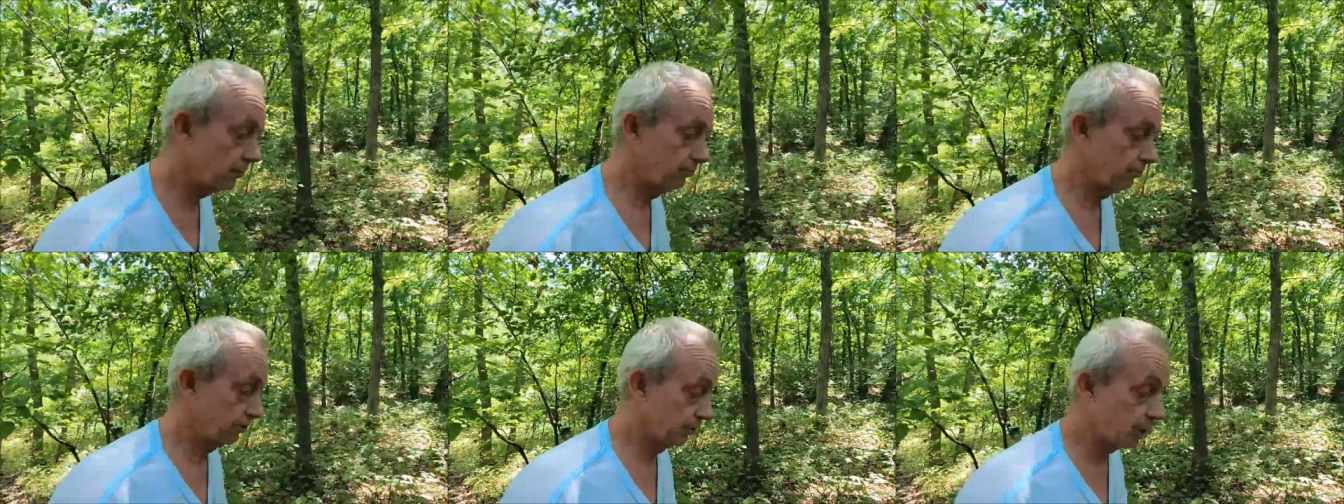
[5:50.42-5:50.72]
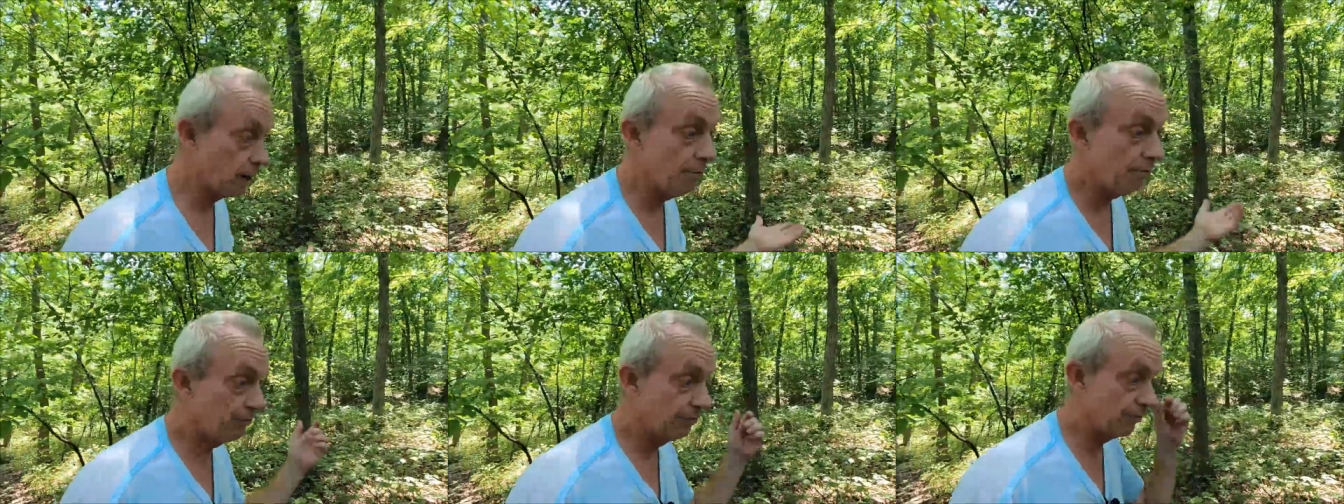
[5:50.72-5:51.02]
I was
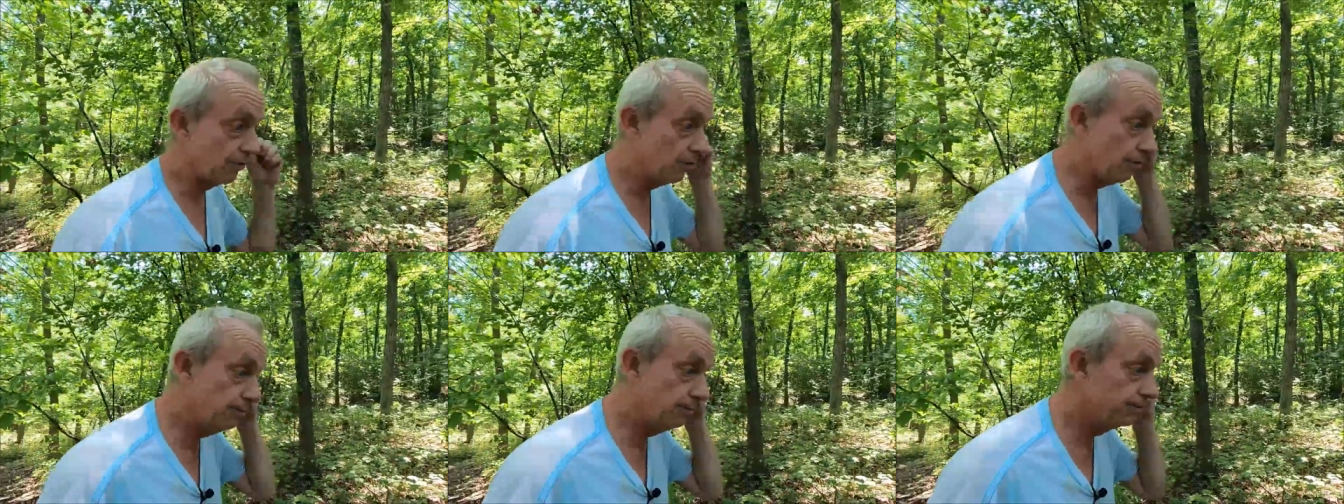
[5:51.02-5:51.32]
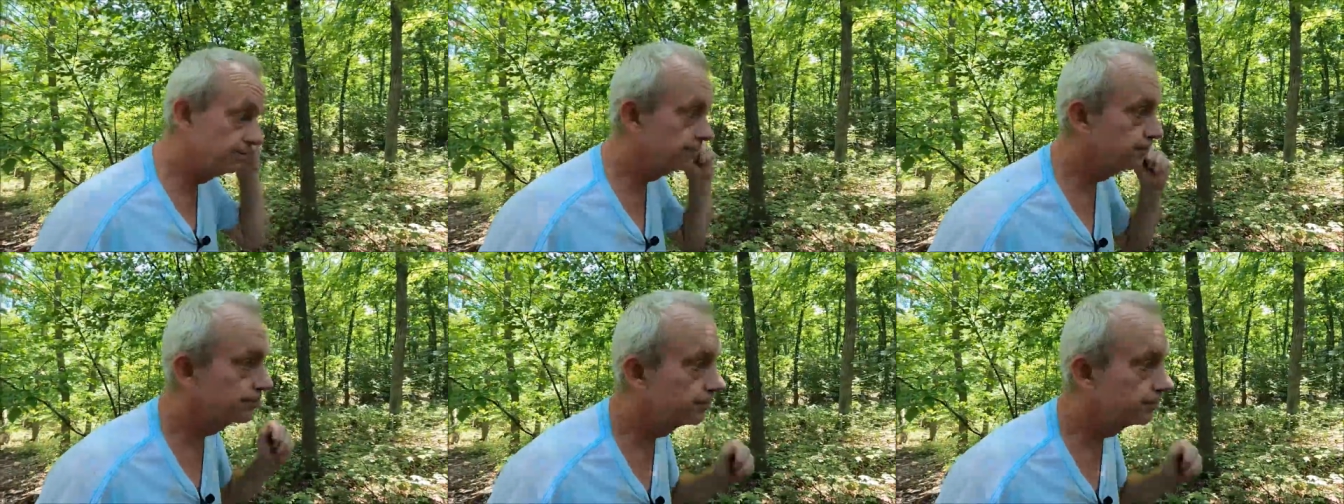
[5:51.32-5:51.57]
coming from.